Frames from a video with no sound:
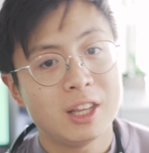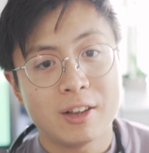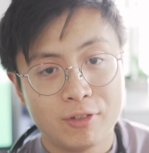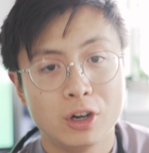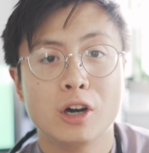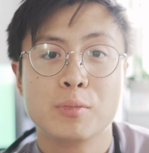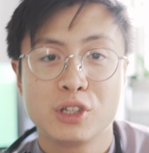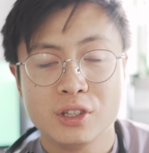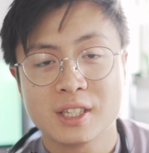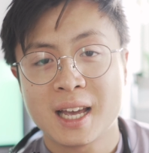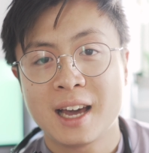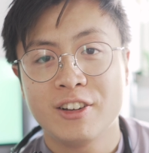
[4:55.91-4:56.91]
the different
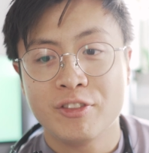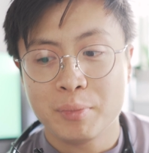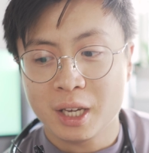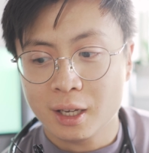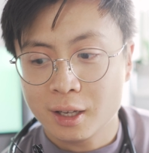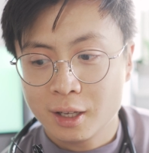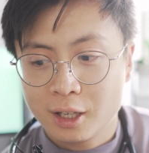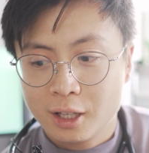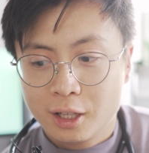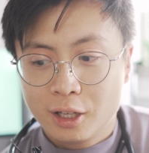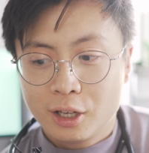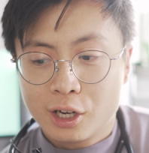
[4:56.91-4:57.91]
options ahead of me.
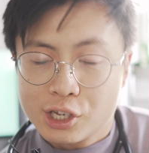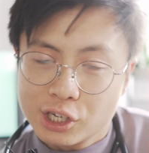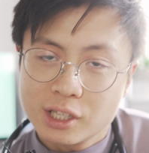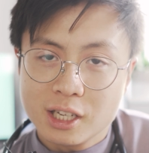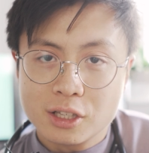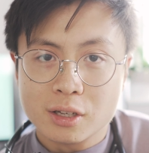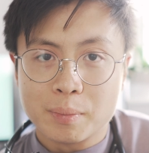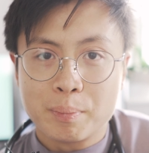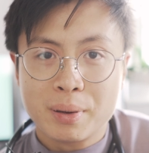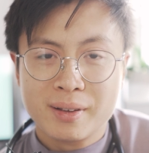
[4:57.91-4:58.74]
I just need to,